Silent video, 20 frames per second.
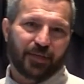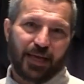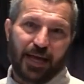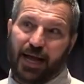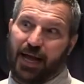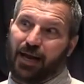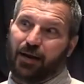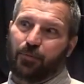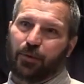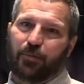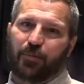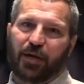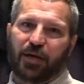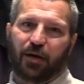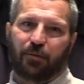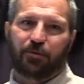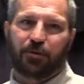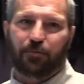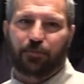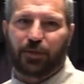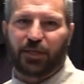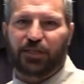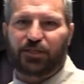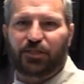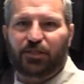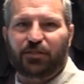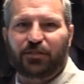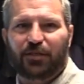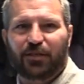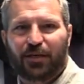How did we become
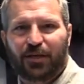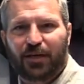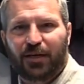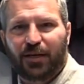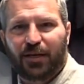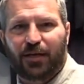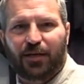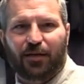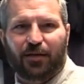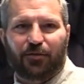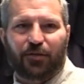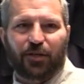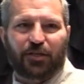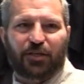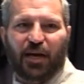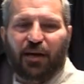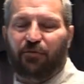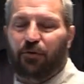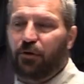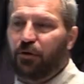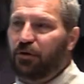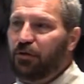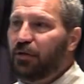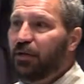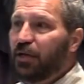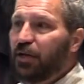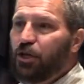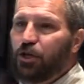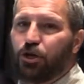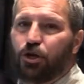complacent? The
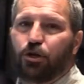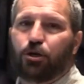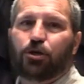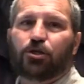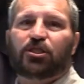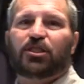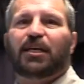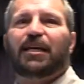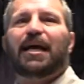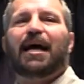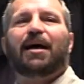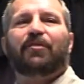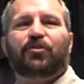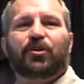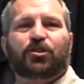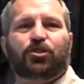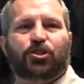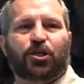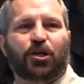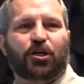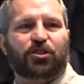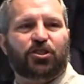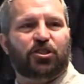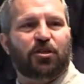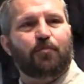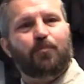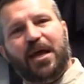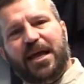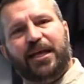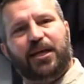devil used the Catholic Church
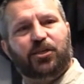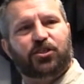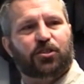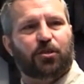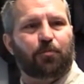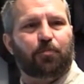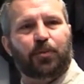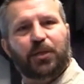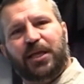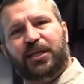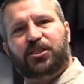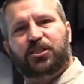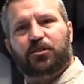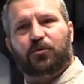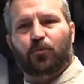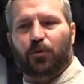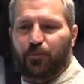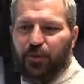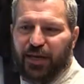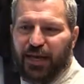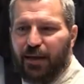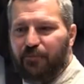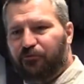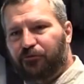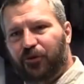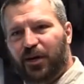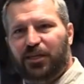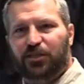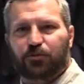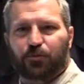to make us complacent. We became
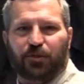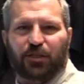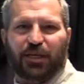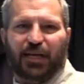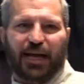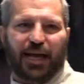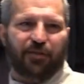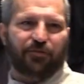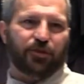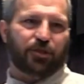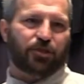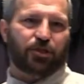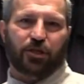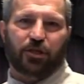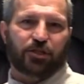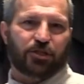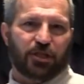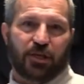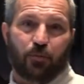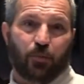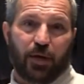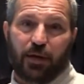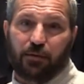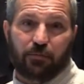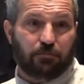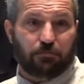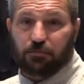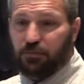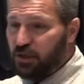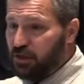friends with the Catholic Church and we
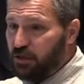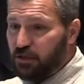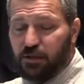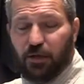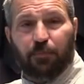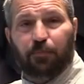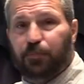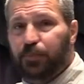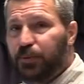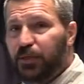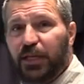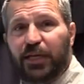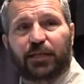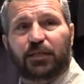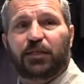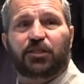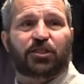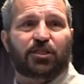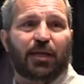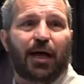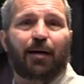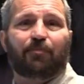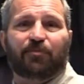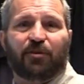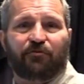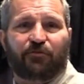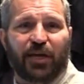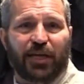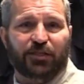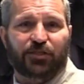completely stopped
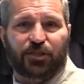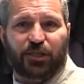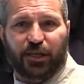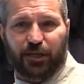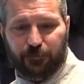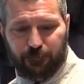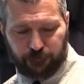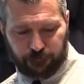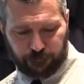advancing.